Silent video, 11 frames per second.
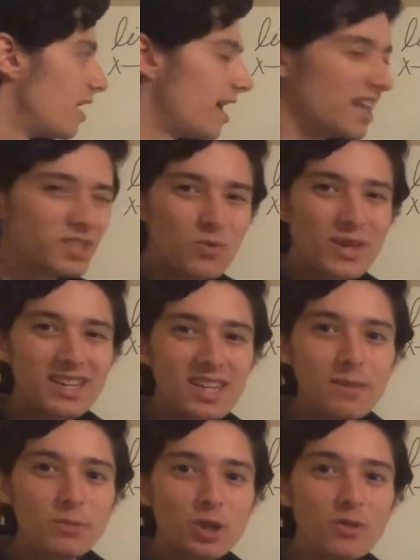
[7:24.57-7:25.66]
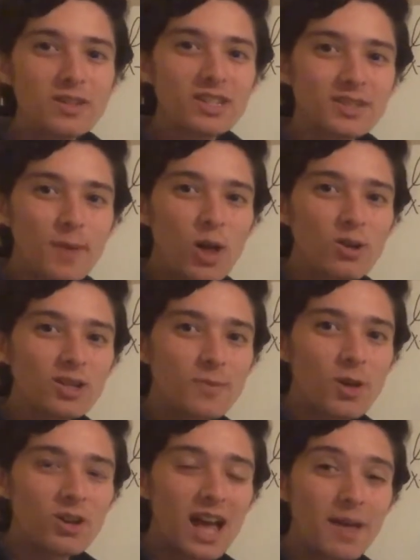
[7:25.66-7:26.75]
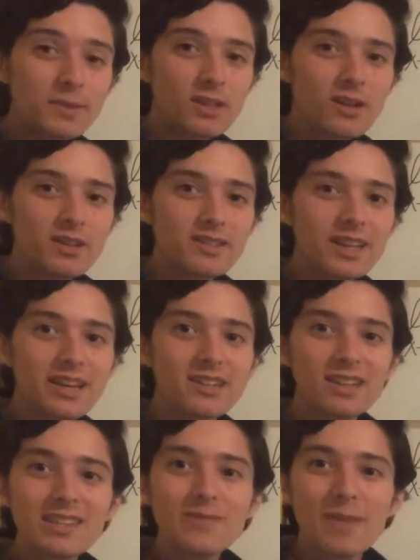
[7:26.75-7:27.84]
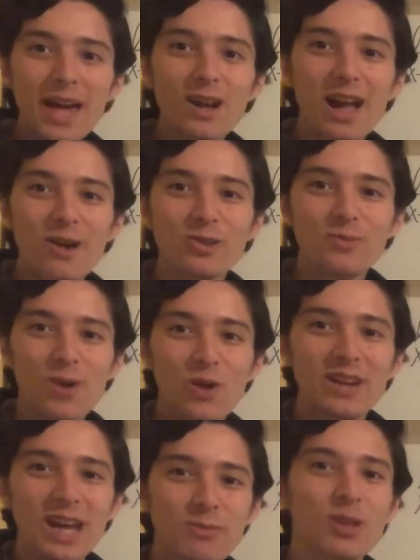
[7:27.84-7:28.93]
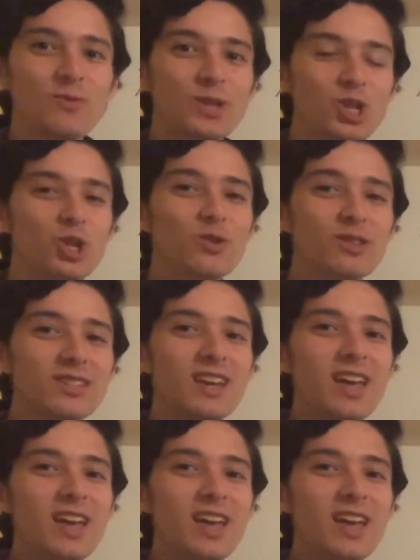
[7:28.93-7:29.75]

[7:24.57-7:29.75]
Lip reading: And so we can keep choosing smaller and smaller epsilons, and it doesn't matter how small of an epsilon we choose,